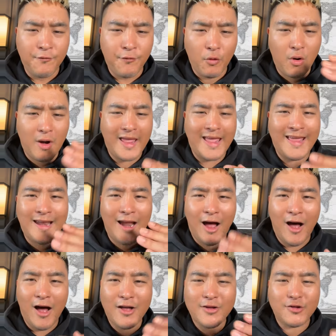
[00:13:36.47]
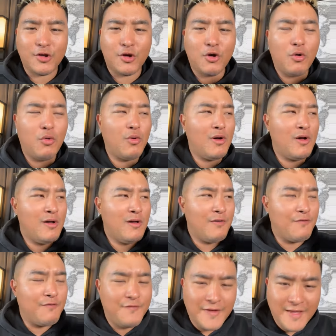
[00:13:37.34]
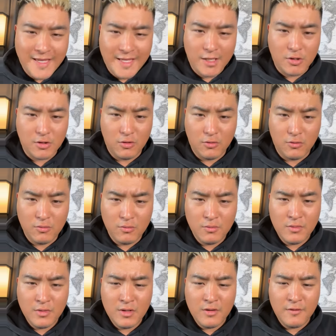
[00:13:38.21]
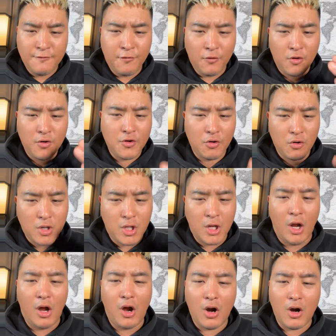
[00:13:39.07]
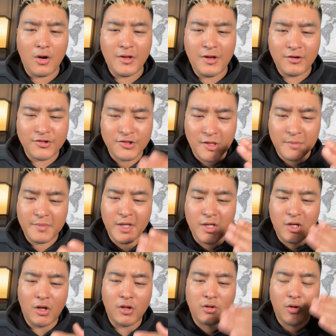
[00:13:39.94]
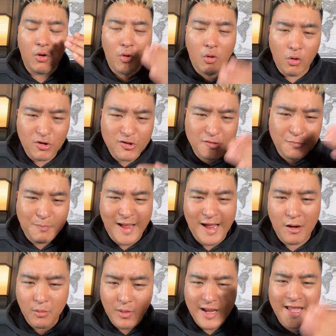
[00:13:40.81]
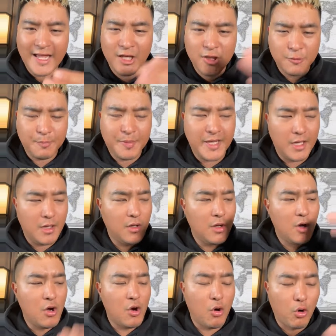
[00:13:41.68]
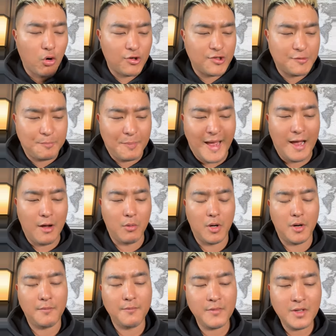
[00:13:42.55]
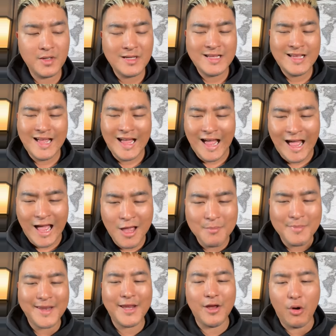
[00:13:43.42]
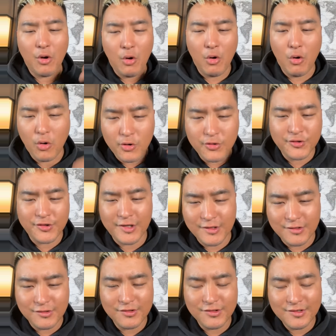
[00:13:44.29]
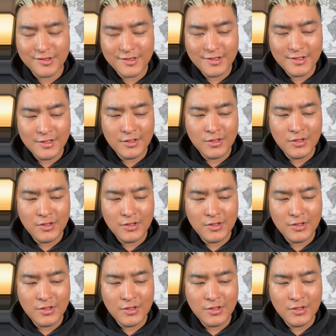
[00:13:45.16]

for an auto vehicle, for your car, there's something called horsepower, HP, horsepower. How many horses